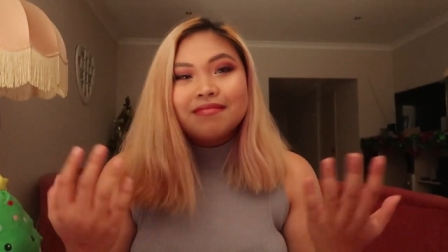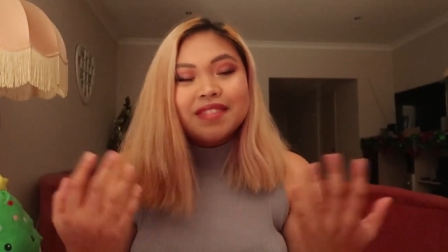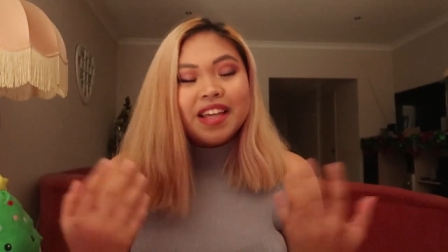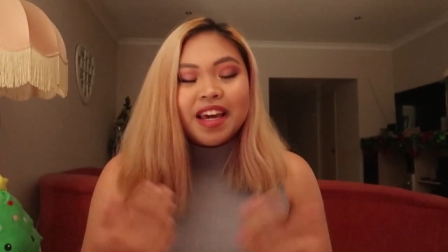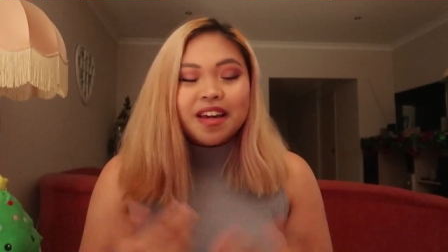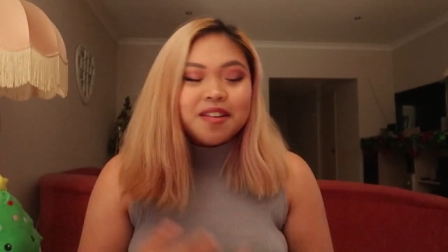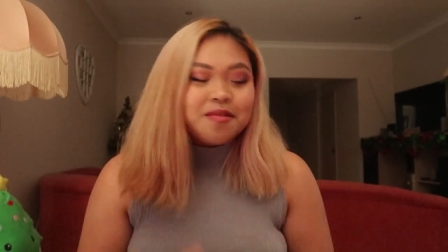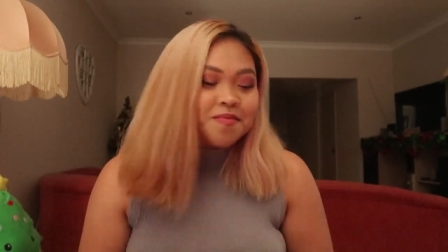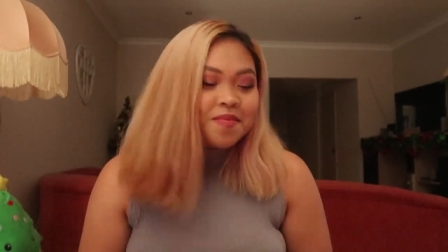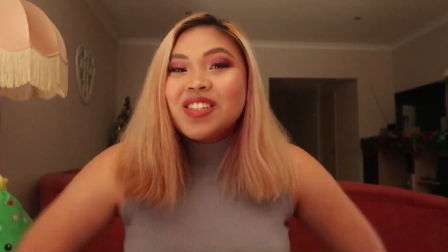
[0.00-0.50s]

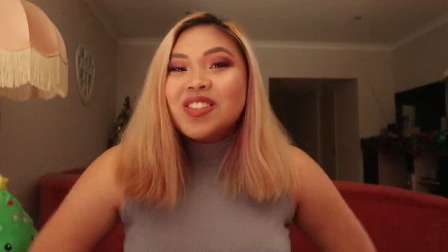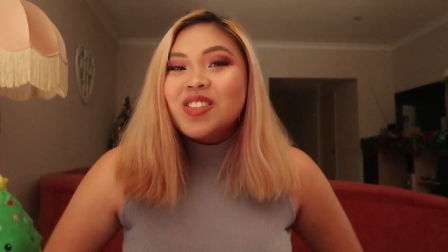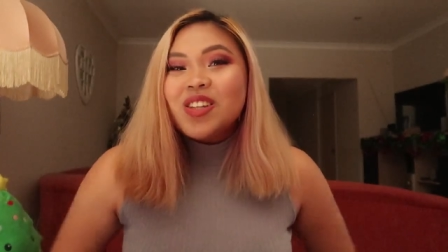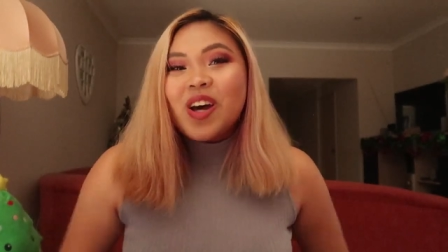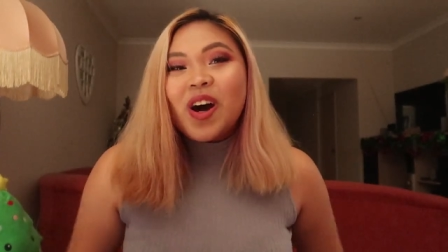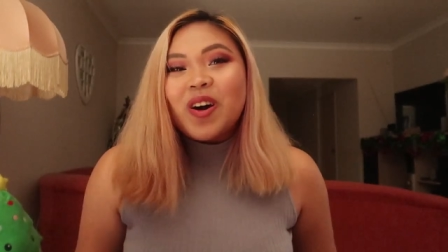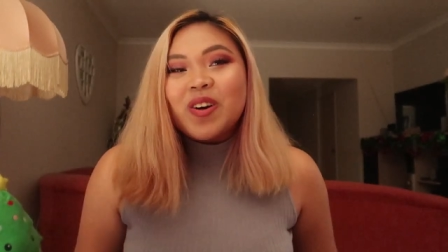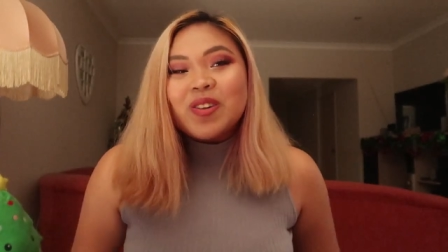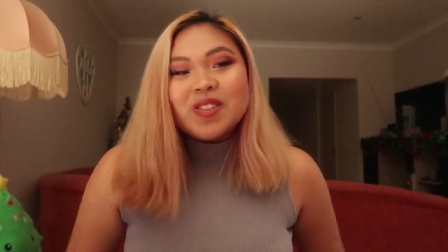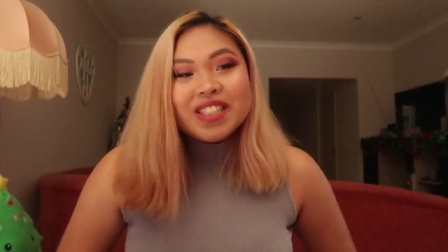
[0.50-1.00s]
yeah.
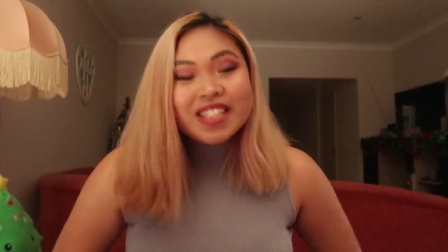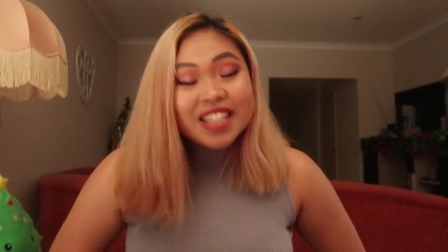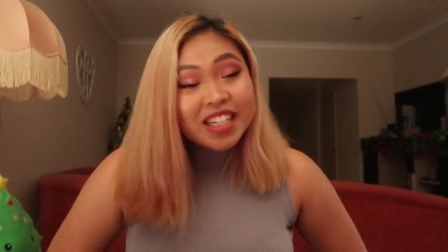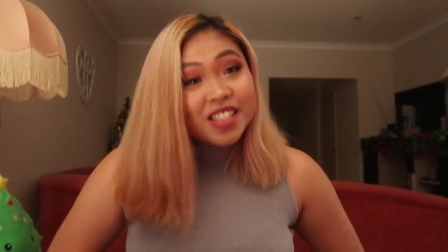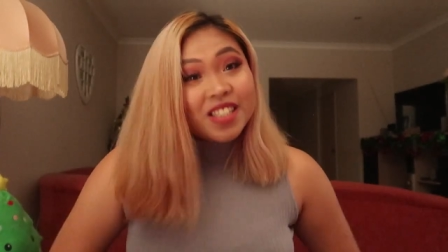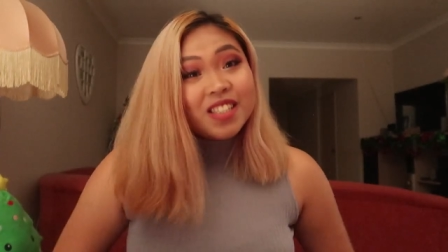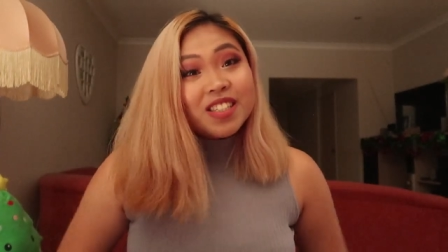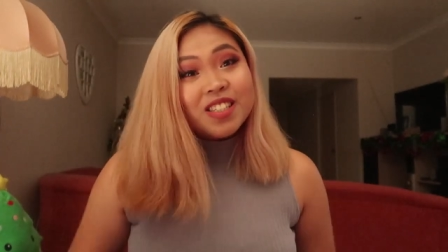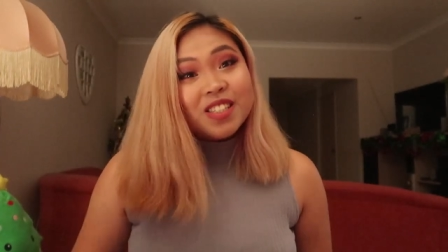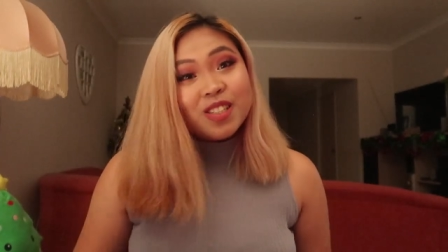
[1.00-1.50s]
So
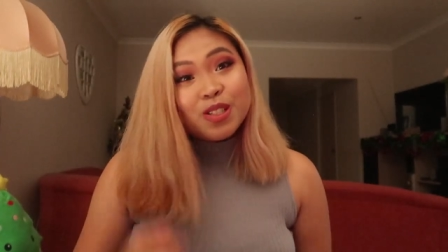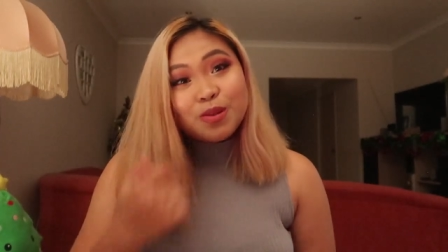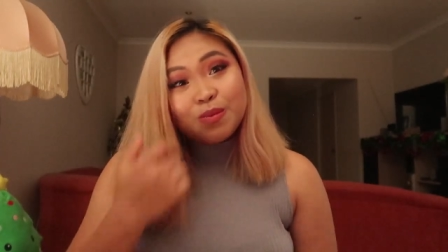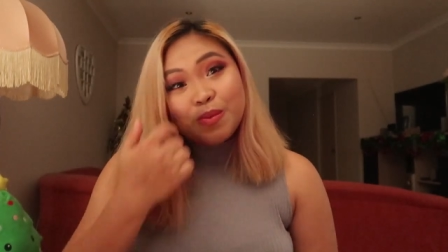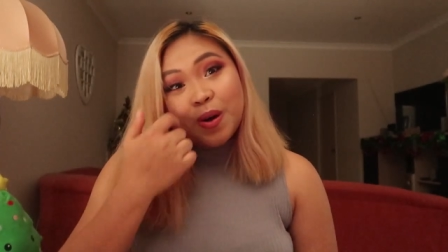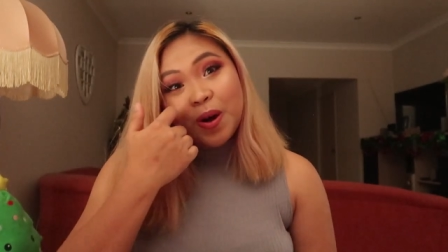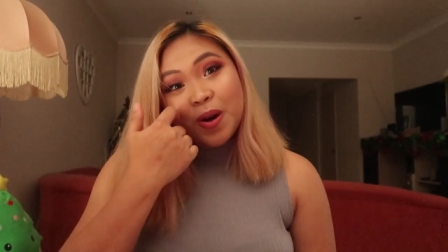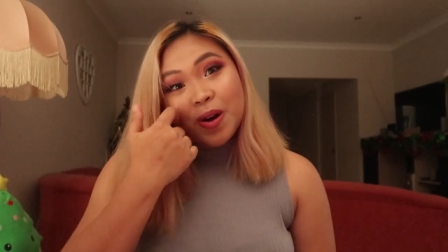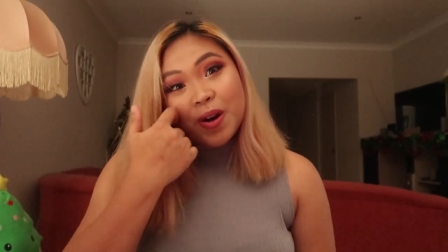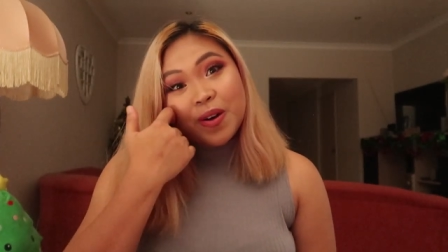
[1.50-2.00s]
since
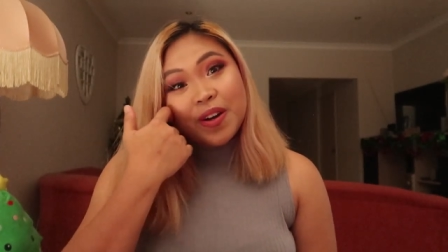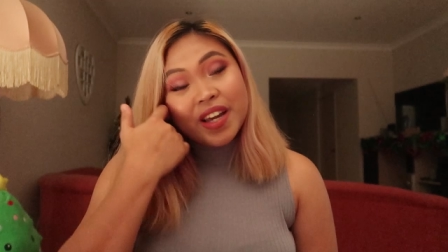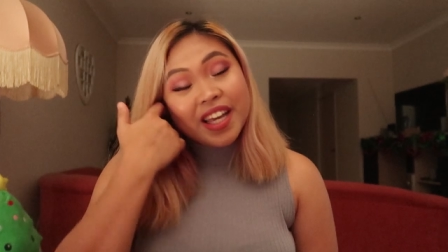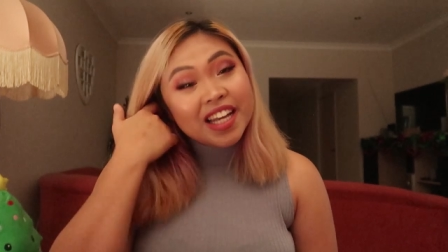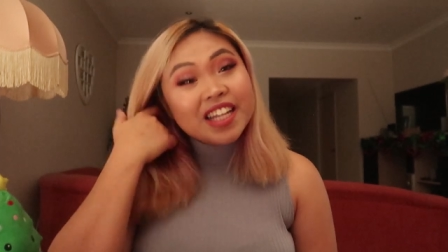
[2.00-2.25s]
tomorrow